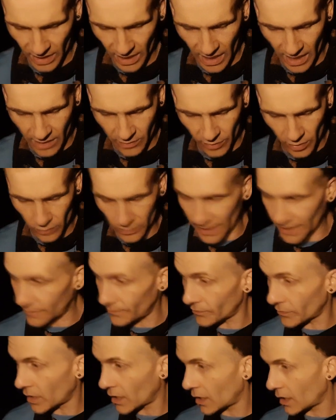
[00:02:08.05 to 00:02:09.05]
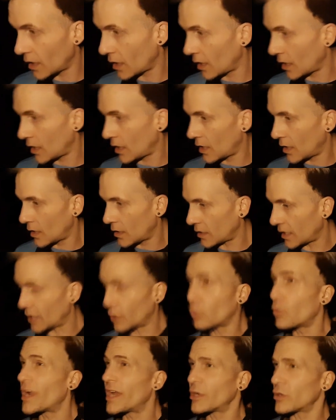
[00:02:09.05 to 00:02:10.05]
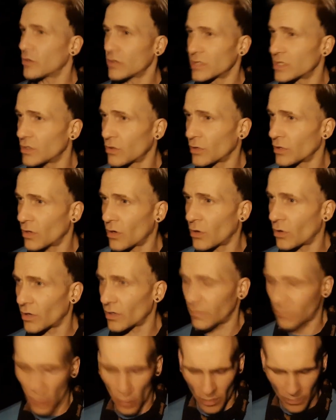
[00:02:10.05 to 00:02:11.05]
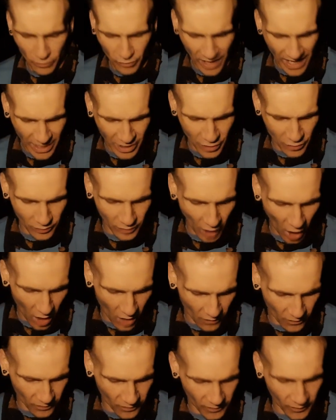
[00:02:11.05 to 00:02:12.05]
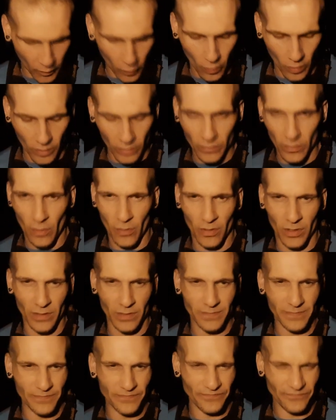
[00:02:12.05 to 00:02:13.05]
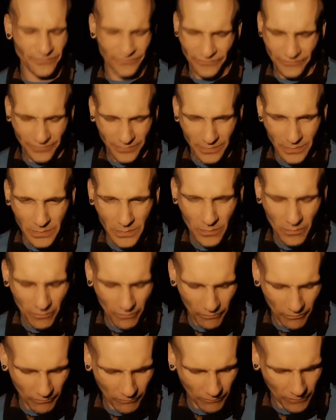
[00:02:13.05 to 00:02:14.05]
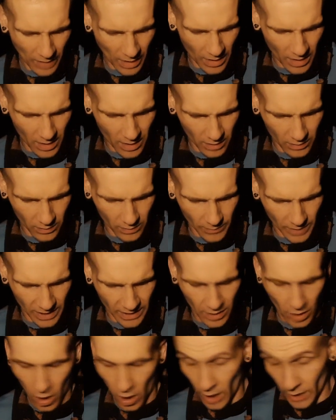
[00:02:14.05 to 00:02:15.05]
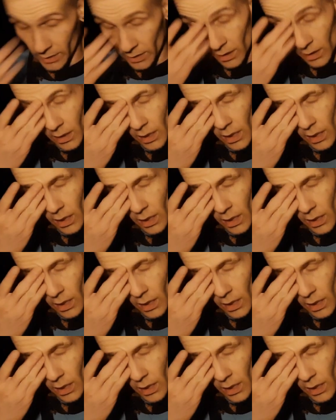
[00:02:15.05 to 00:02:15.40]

don't know, like Winners or Brand New Love or oh my God,